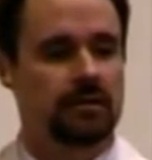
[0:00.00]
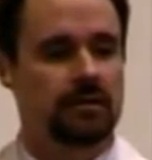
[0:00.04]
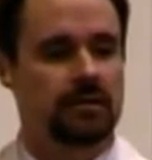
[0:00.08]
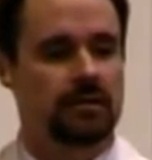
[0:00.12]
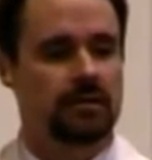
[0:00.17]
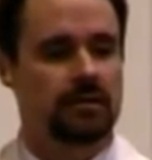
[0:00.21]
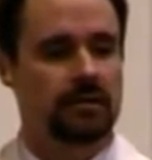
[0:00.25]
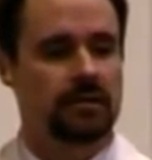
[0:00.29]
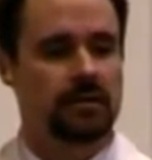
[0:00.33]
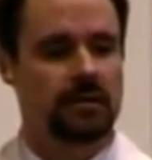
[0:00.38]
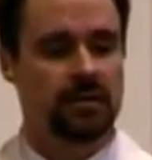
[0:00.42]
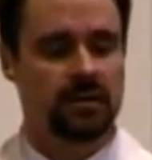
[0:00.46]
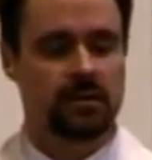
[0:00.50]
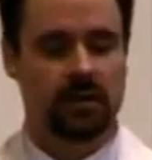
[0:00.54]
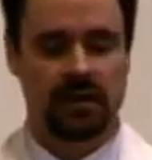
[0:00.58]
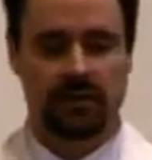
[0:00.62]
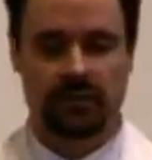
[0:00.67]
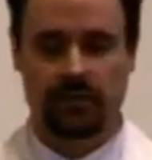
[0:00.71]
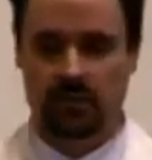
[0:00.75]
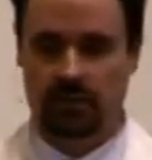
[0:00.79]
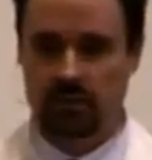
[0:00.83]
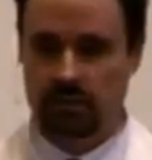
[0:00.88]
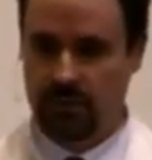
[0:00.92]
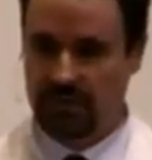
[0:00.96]
And there you
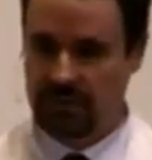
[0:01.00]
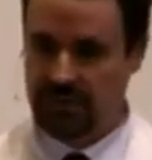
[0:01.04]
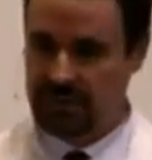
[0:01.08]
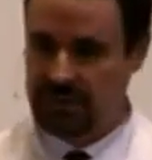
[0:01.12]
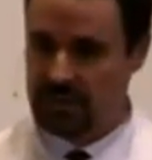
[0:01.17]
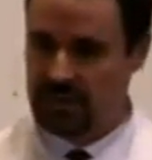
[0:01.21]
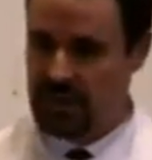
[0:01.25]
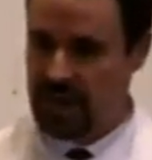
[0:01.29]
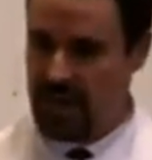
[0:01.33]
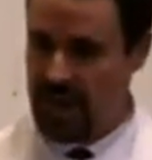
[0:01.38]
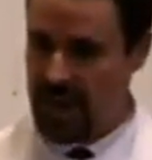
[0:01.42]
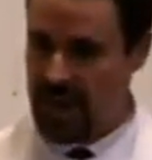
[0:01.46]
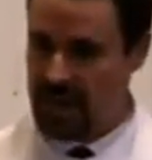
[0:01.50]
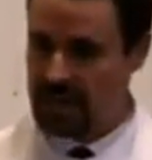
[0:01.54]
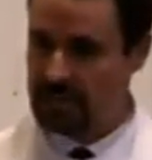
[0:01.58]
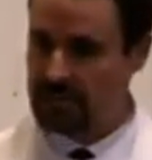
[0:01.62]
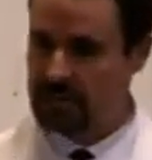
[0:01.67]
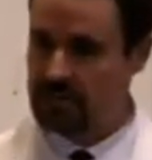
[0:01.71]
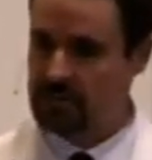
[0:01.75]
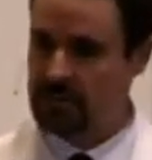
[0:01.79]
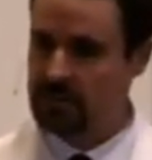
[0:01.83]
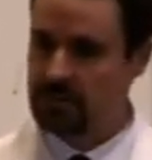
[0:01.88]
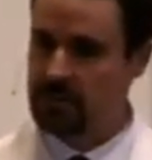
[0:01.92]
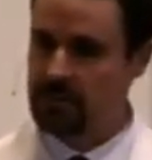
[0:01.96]
have the twisted
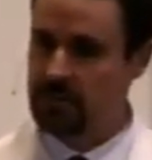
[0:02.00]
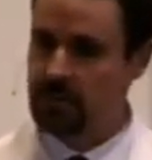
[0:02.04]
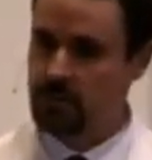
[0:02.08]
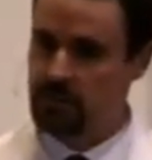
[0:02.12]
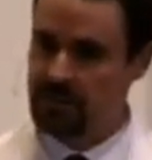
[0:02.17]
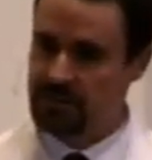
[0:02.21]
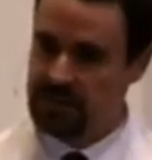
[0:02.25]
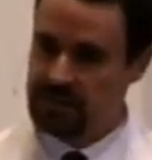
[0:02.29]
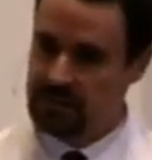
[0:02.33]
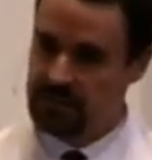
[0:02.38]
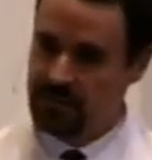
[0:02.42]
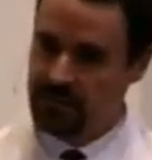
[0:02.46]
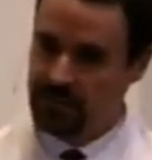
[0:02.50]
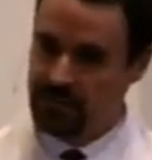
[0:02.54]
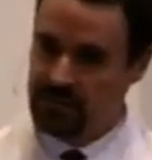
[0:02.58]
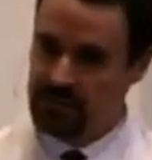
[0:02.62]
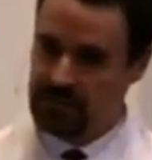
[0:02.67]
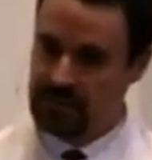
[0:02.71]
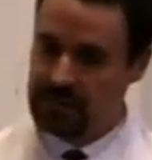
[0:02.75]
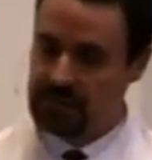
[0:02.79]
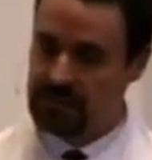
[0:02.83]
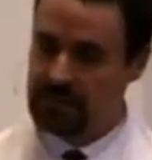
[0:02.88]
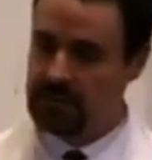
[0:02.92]
hands and the twisted feet.